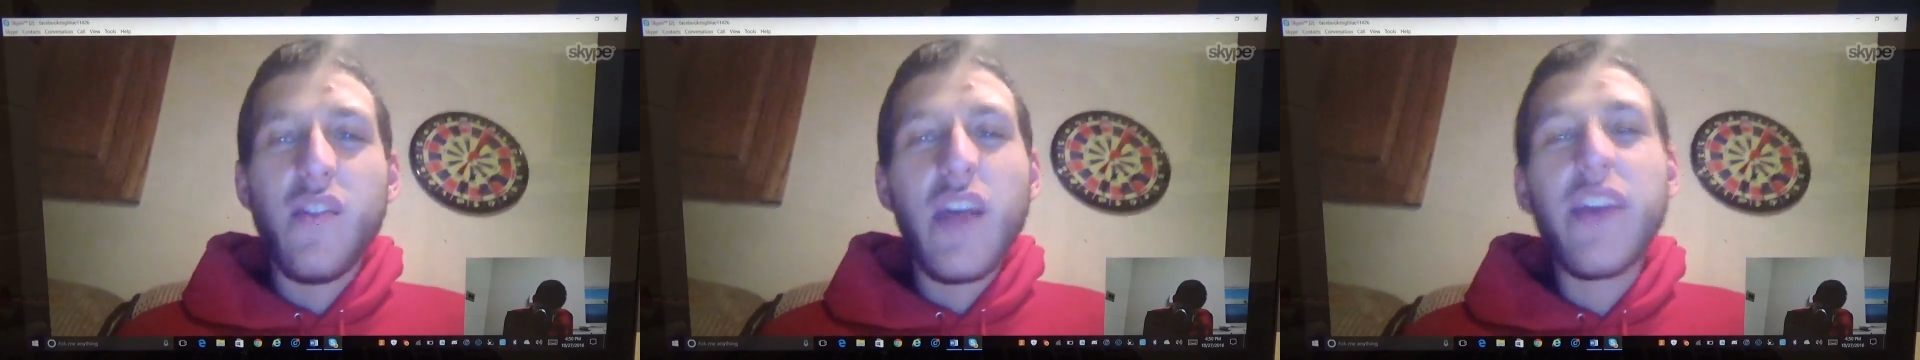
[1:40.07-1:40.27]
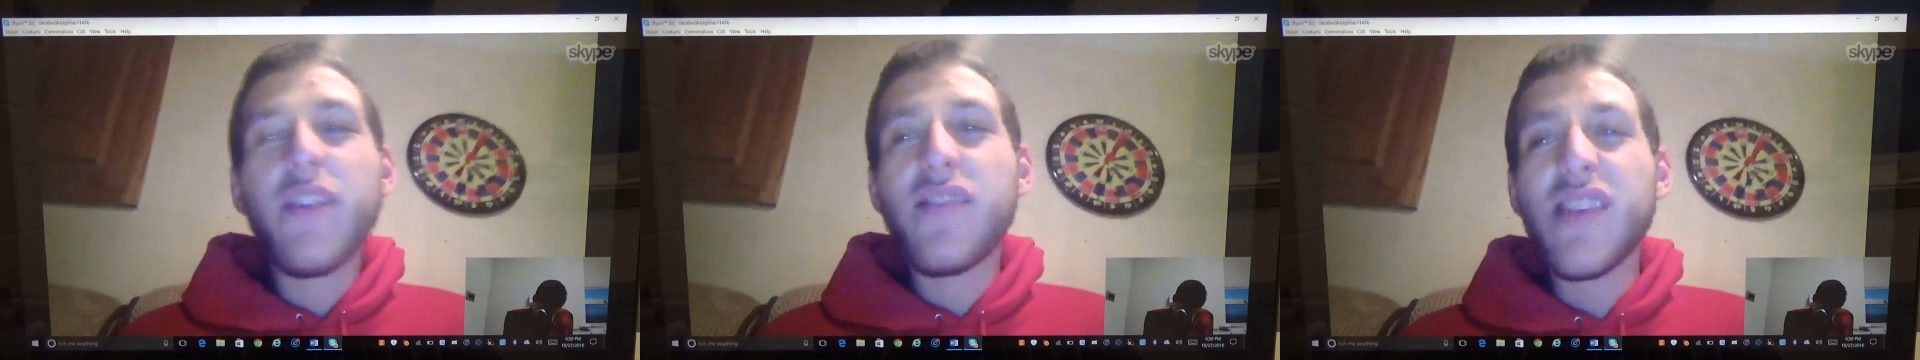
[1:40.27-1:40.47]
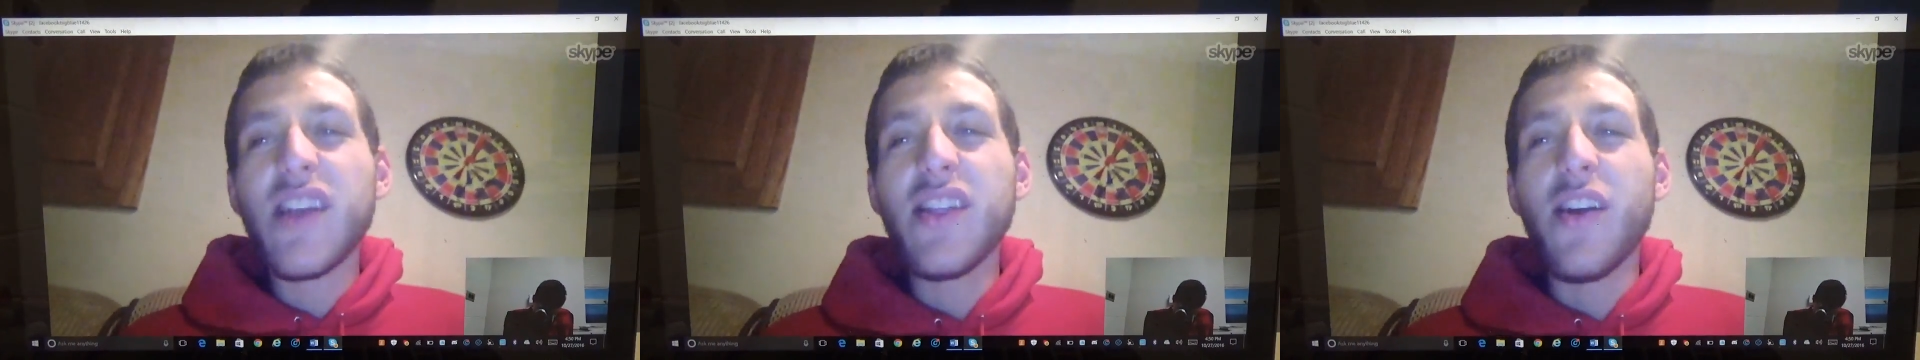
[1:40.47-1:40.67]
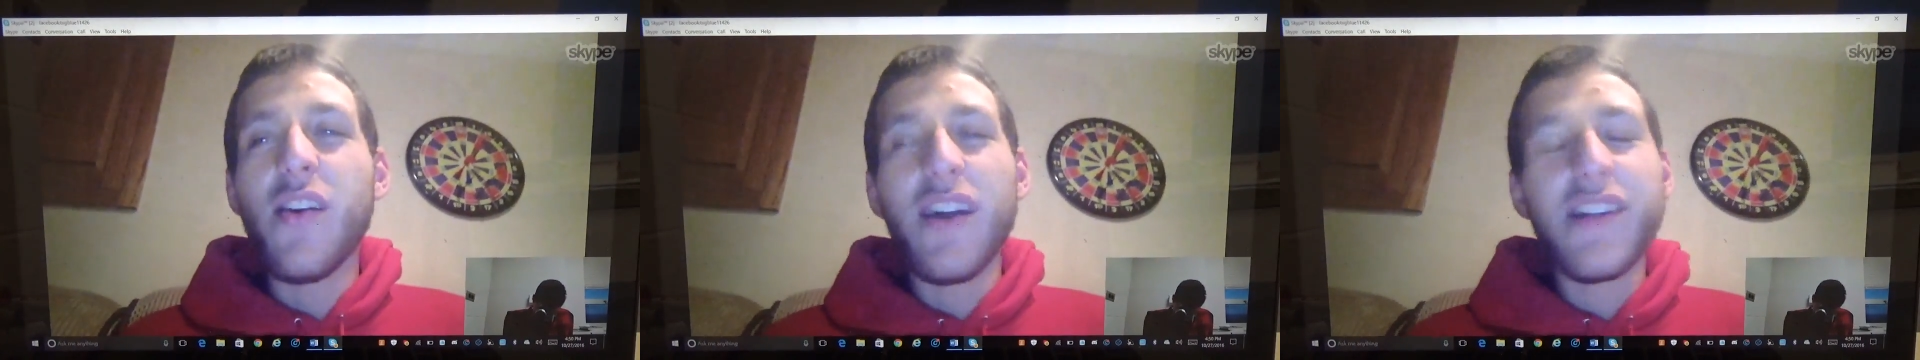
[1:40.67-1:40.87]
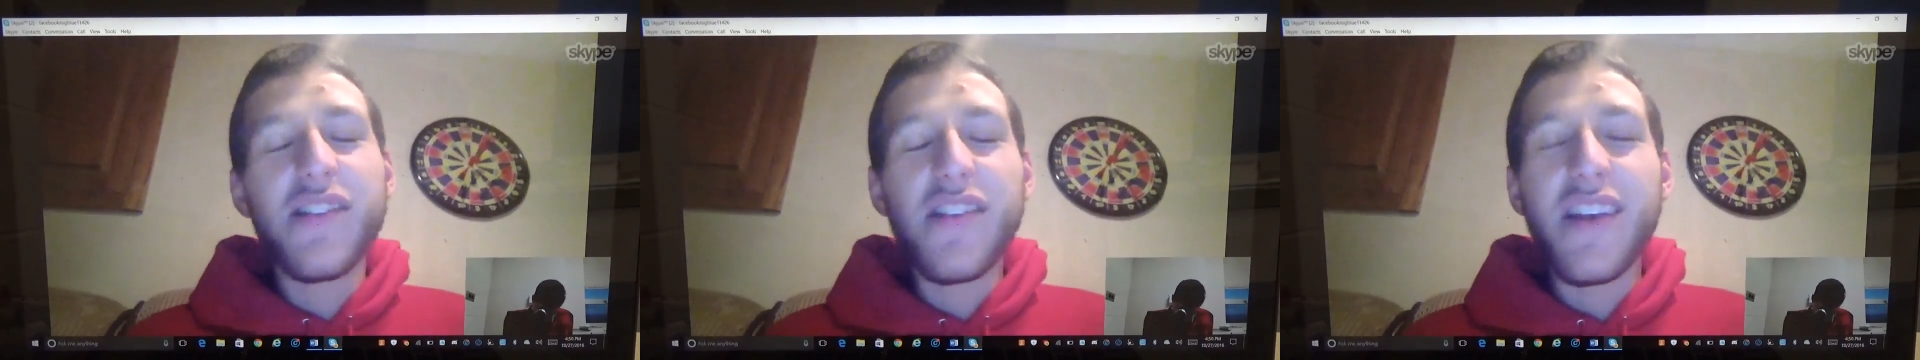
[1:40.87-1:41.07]
like you said,
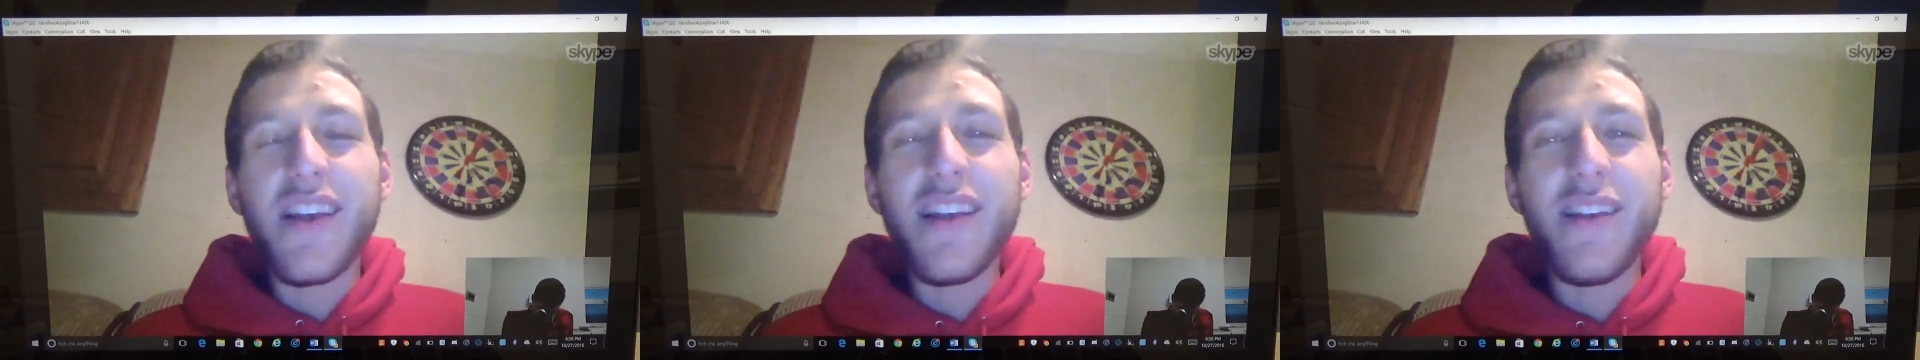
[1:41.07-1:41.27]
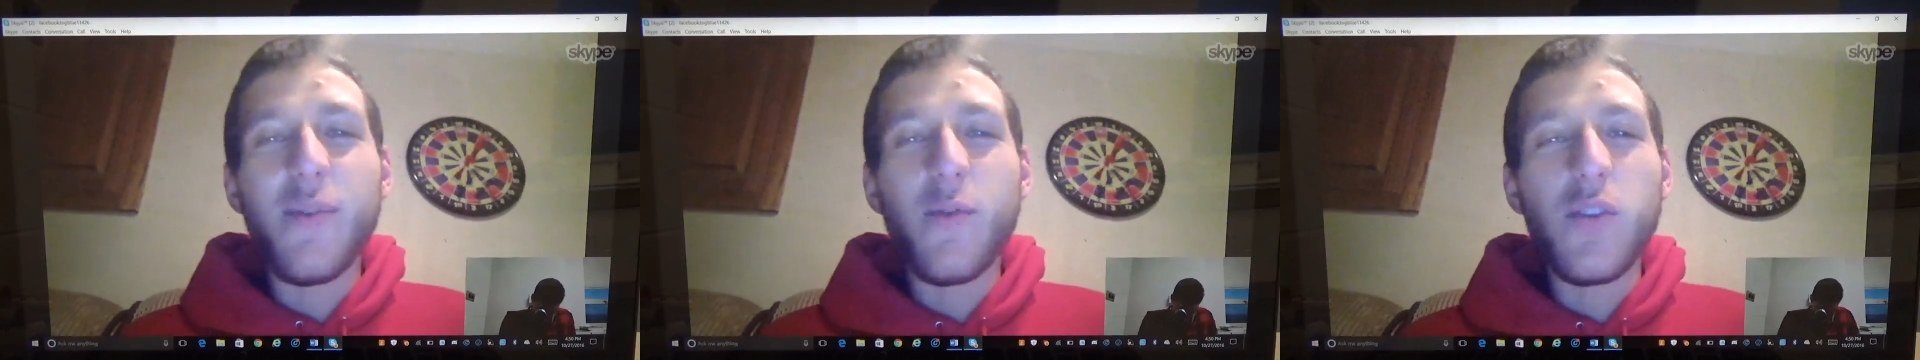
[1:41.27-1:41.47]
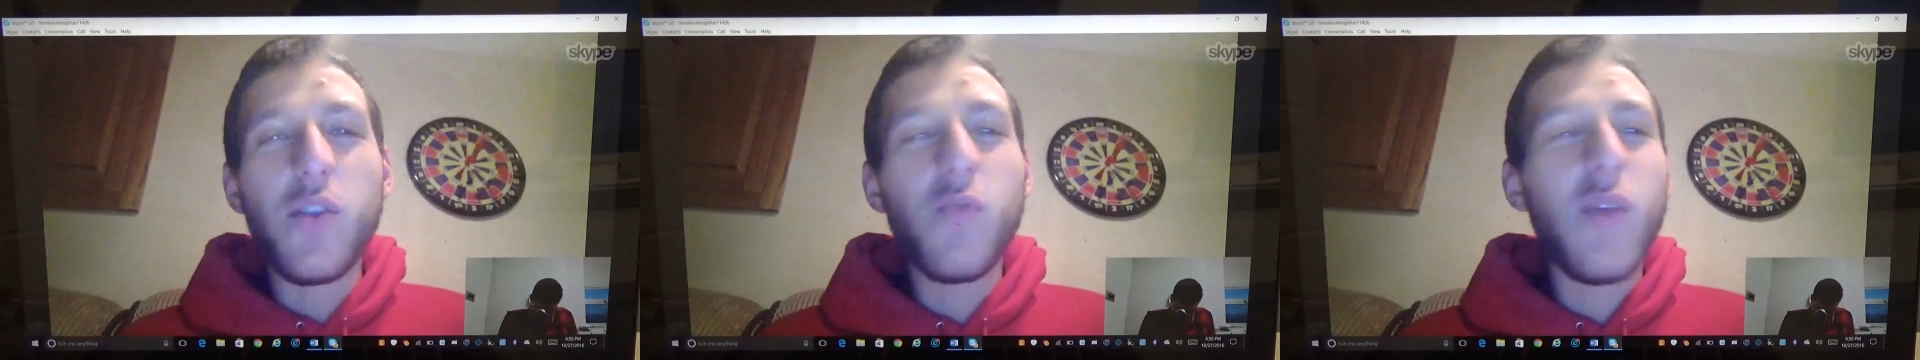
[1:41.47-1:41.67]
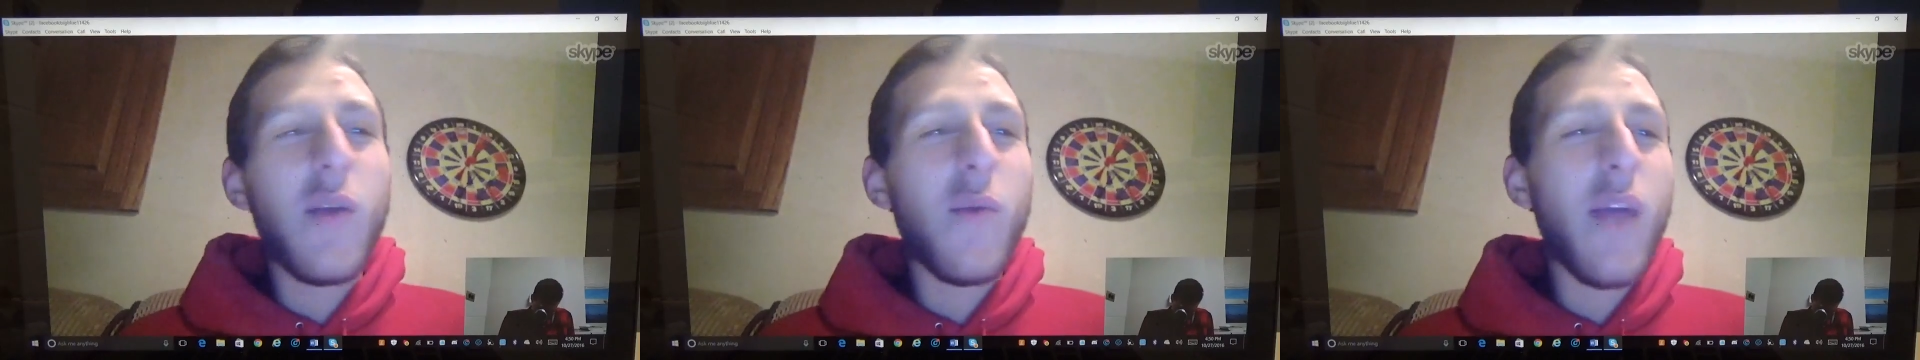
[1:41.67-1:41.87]
though, we